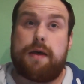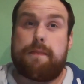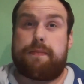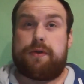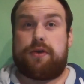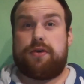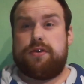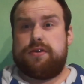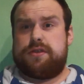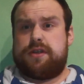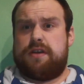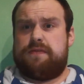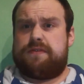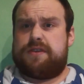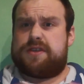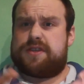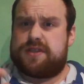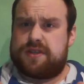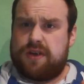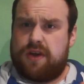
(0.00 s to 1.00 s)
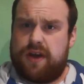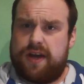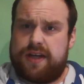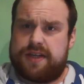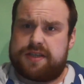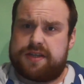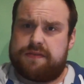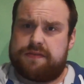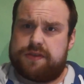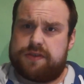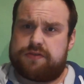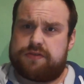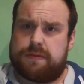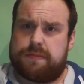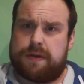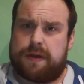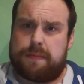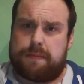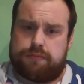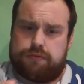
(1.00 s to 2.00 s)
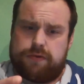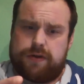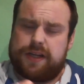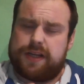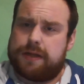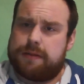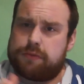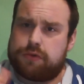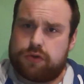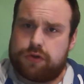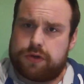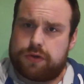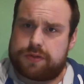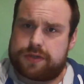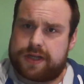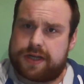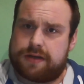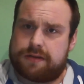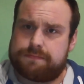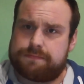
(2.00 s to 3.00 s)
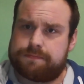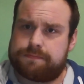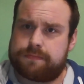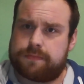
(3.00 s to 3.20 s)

because of the size of the dripper, bring them coils out.